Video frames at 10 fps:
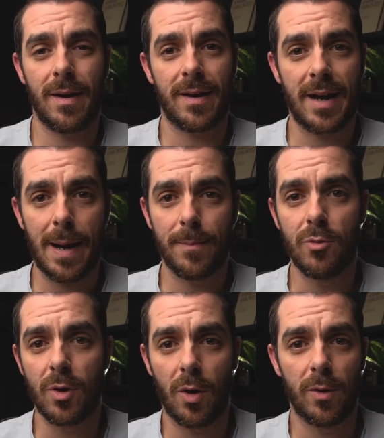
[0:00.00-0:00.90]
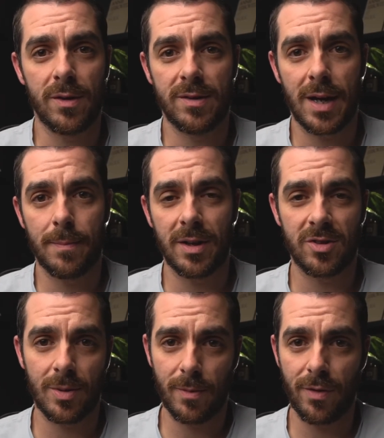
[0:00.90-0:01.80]
capped recording time like
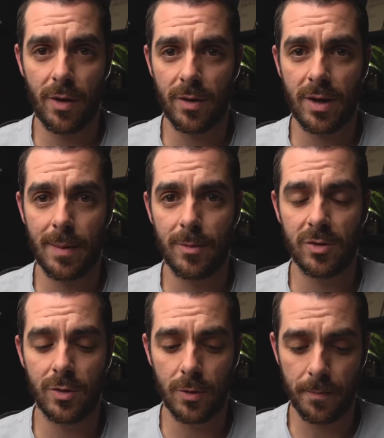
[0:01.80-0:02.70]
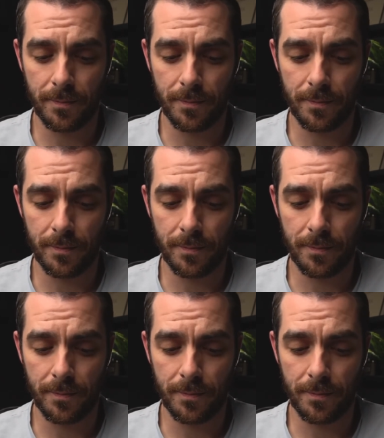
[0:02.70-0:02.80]
some of the other cameras do.